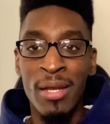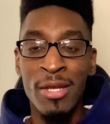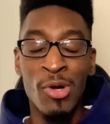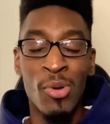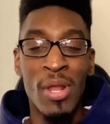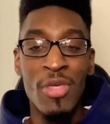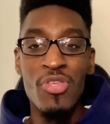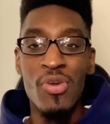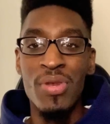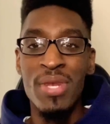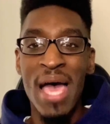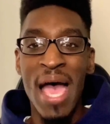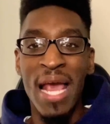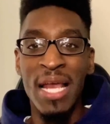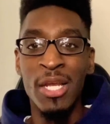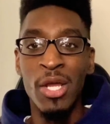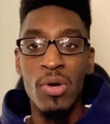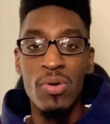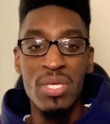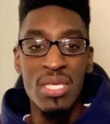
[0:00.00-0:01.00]
Don't let your
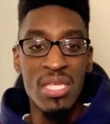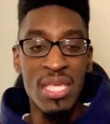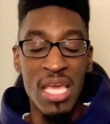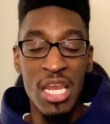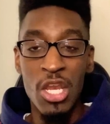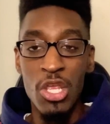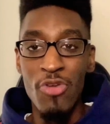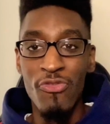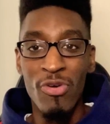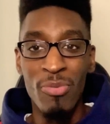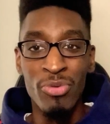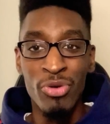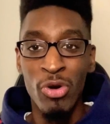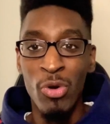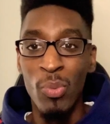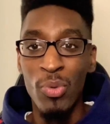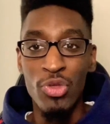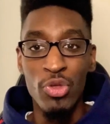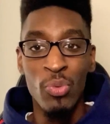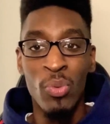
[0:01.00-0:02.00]
diagnosis hinder you from doing
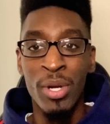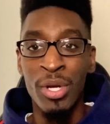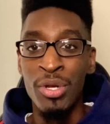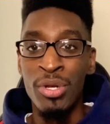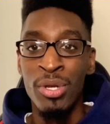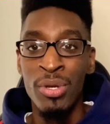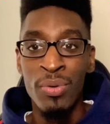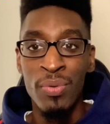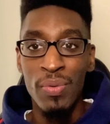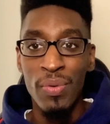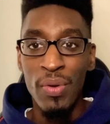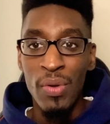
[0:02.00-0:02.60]
what you want to do.